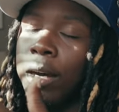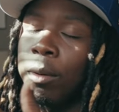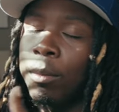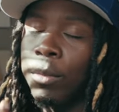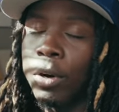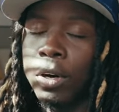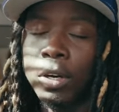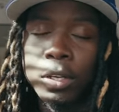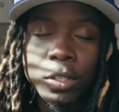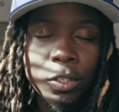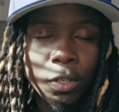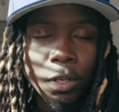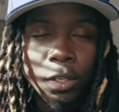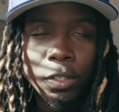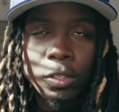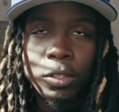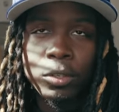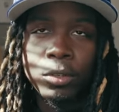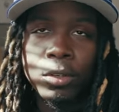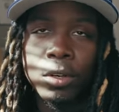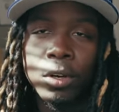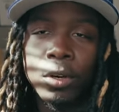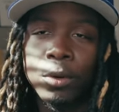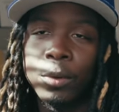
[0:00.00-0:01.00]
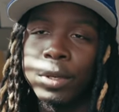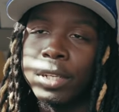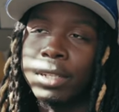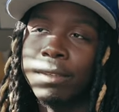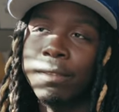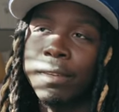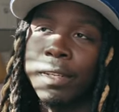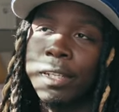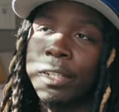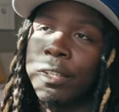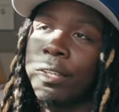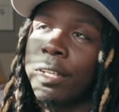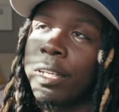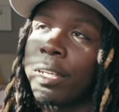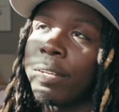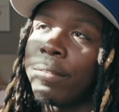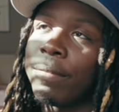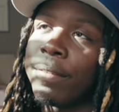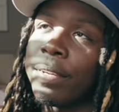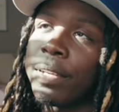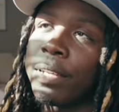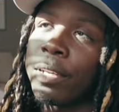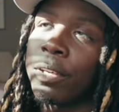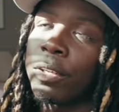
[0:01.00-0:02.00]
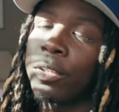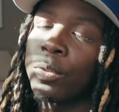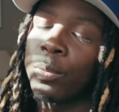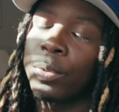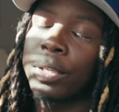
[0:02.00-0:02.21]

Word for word: Amal's also always featured in the videos.